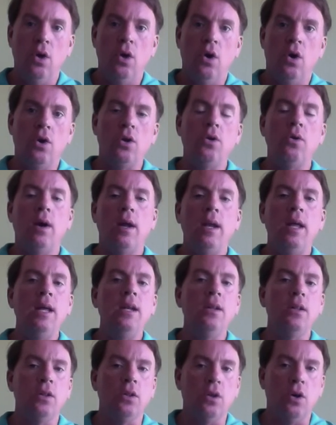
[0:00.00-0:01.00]
Or do I need
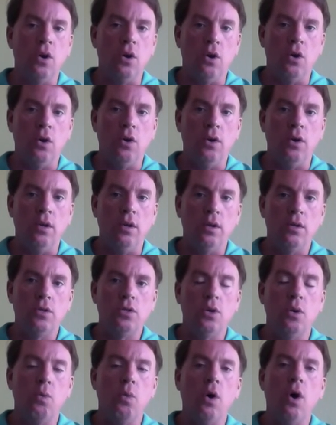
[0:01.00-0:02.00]
to learn
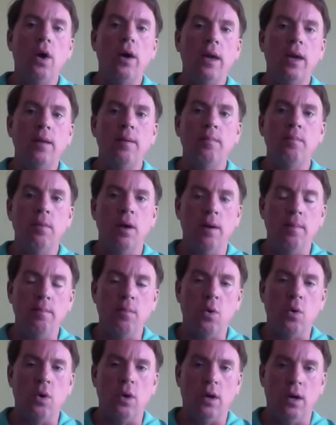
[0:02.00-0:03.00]
to walk in a
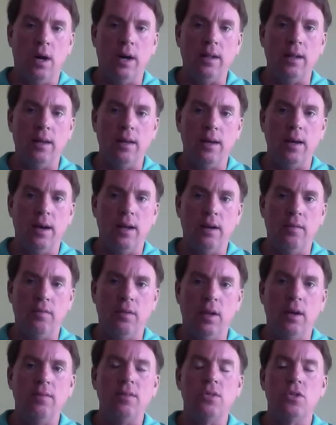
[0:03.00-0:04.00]
more godly kind of
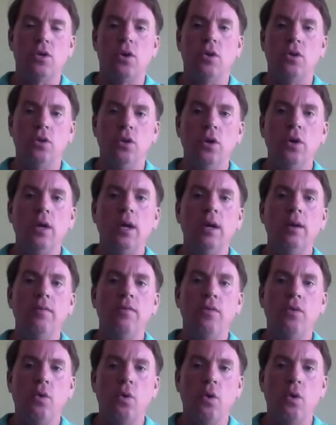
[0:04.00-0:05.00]
love and start looking
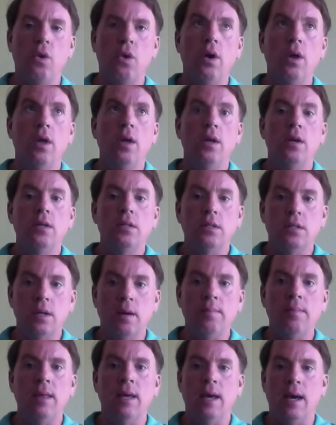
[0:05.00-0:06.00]
for
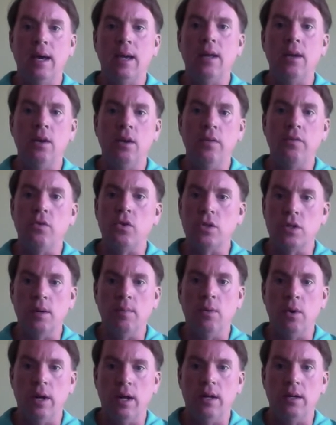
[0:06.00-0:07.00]
something I can do for
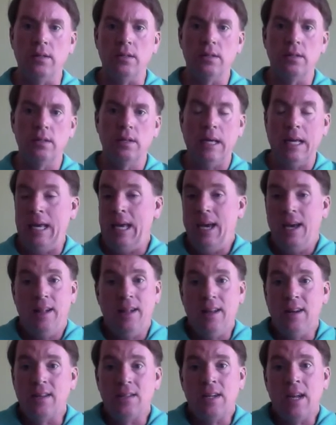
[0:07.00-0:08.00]
someone else? And
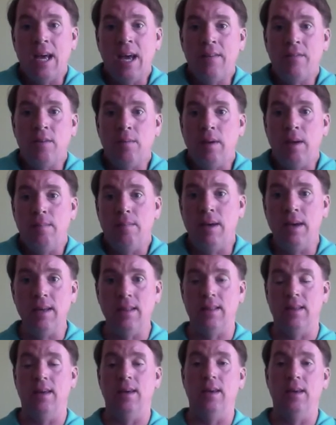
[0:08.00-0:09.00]
that doesn't have to be a
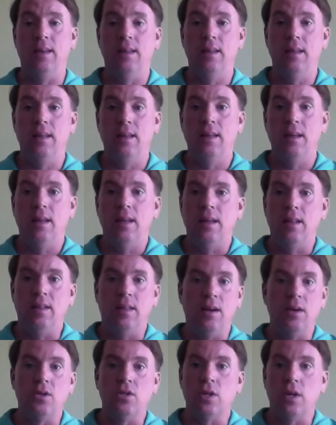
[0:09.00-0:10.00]
big thing.
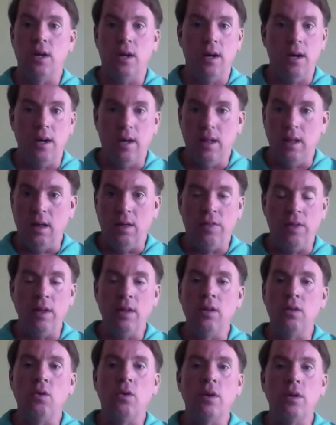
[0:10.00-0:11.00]
There's a thing
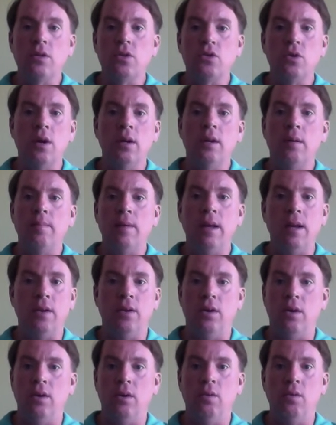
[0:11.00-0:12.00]
the Lord instructed me to
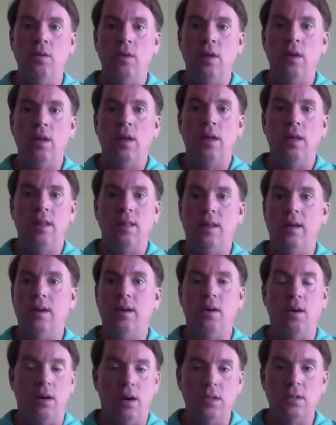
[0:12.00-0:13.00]
do
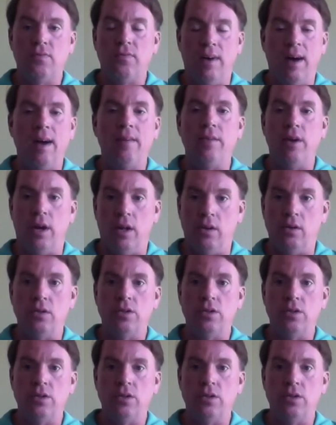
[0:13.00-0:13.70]
that costs $5.